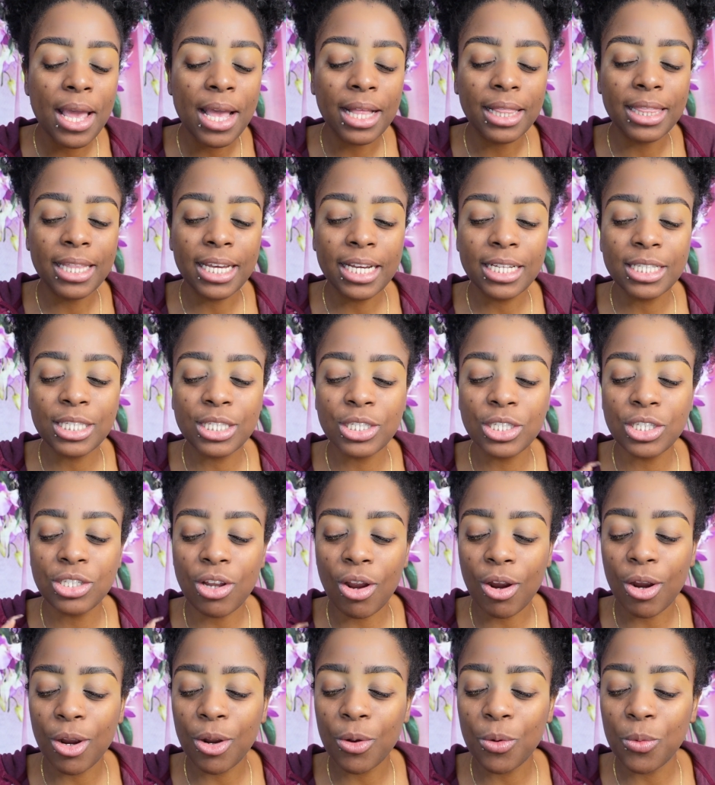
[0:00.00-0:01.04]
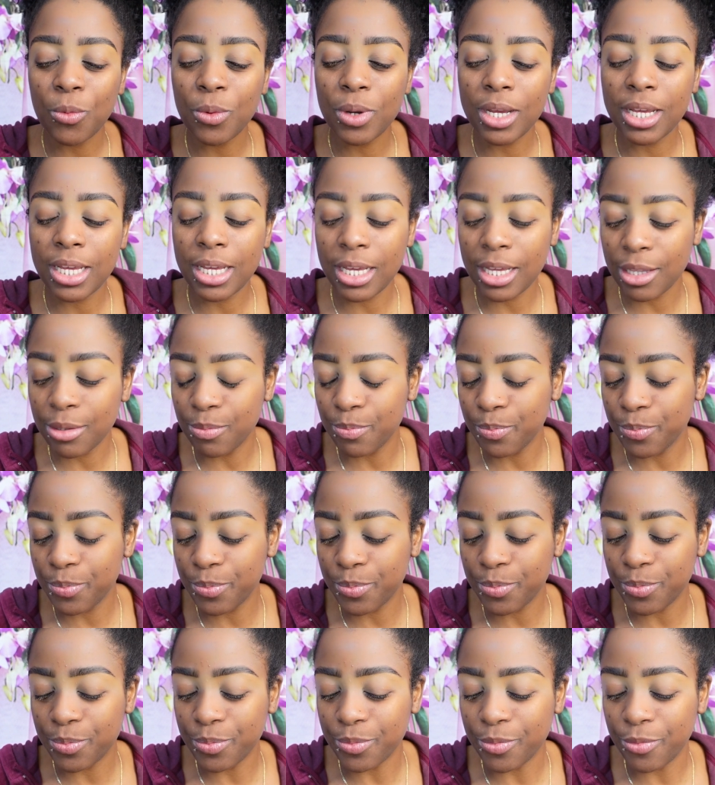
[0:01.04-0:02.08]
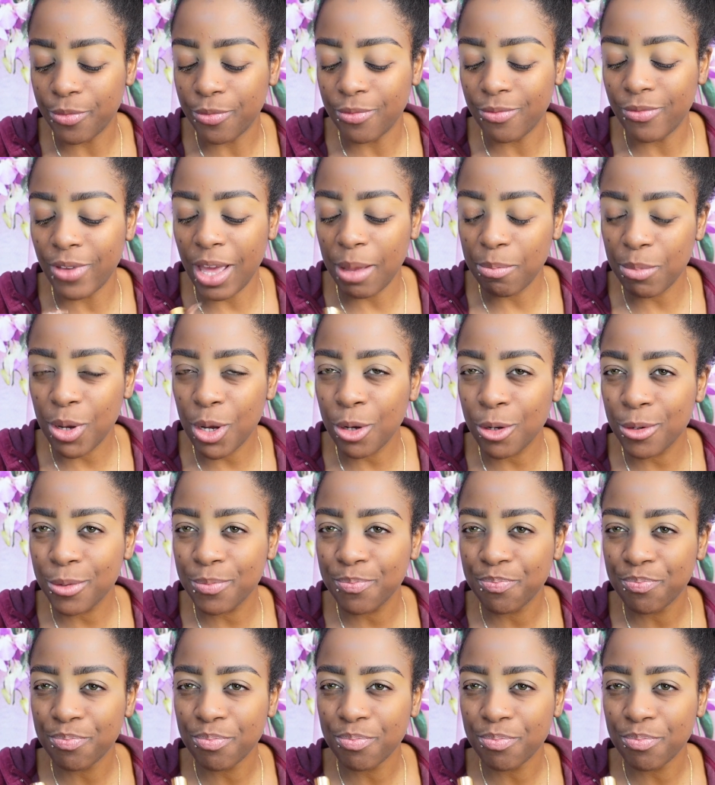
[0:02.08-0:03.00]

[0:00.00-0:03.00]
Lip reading: Let's start with Venmo.